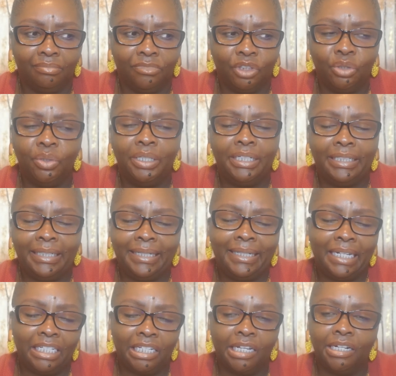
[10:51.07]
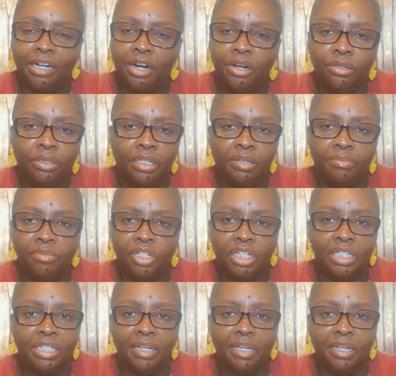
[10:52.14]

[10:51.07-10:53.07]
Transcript: do anything that's going to hurt them. Just